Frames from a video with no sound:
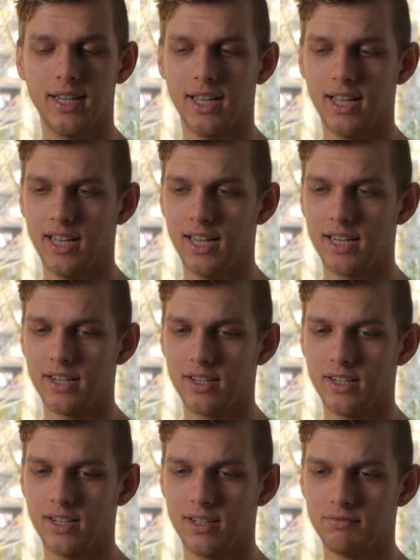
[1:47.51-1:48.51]
And,
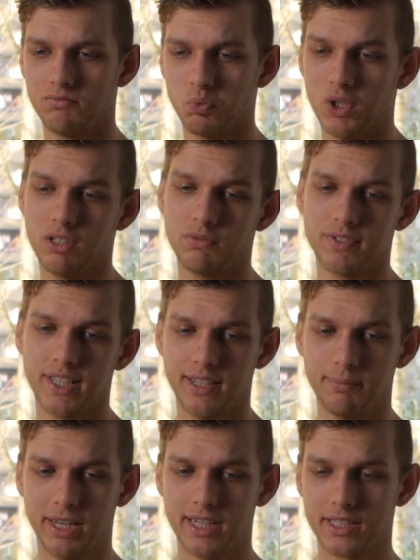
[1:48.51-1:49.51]
well, they
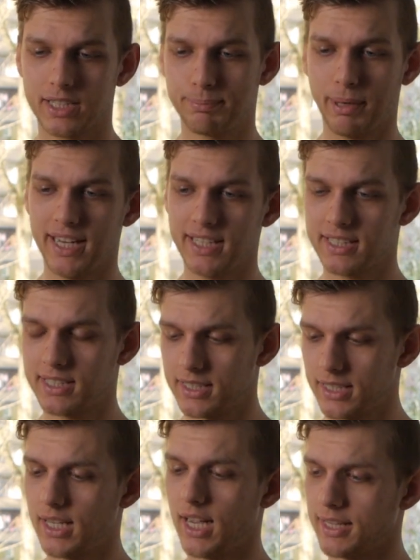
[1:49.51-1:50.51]
make space
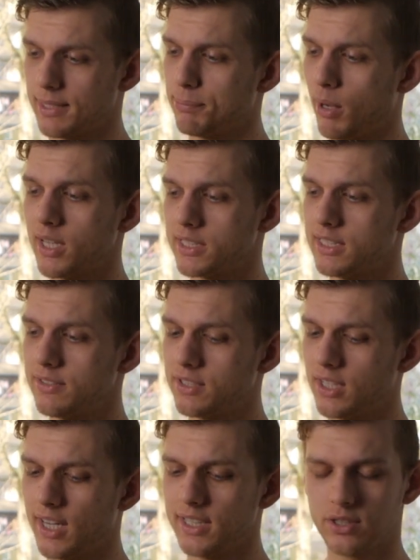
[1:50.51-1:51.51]
at the positive
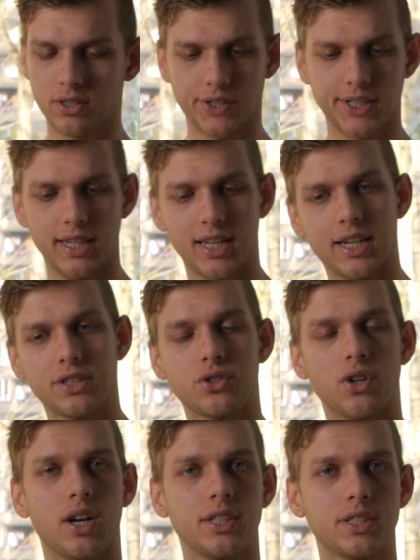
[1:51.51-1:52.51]
side, so all the
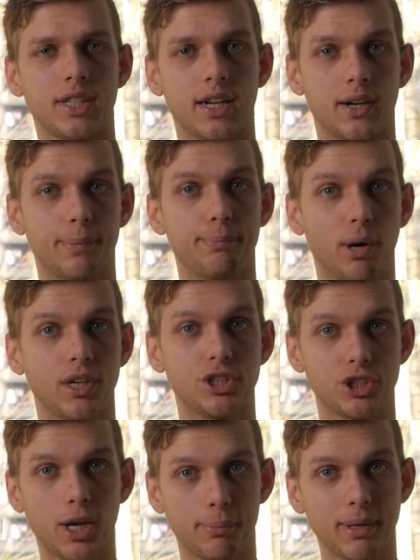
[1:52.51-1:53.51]
electrons that are
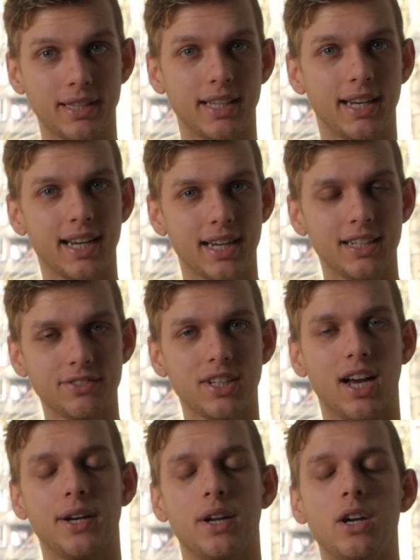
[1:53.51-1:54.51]
bunched up at the negative
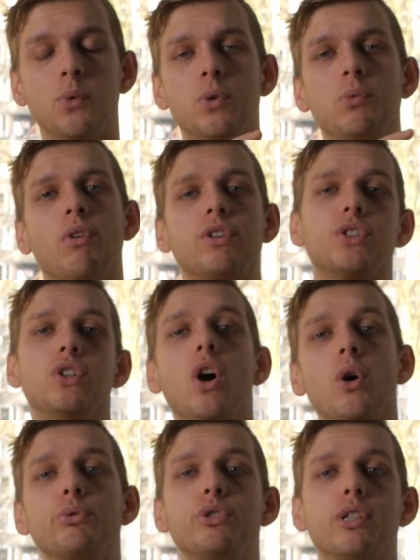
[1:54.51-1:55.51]
side will want to
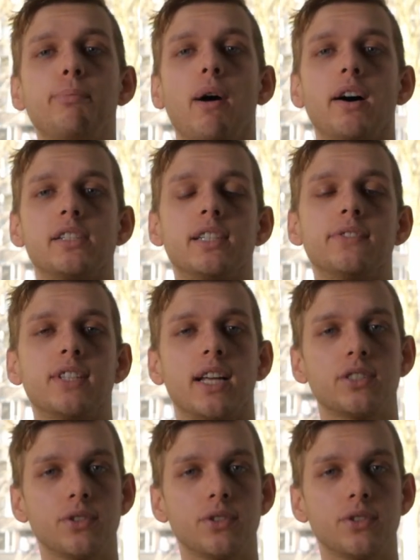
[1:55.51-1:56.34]
go to the positive side.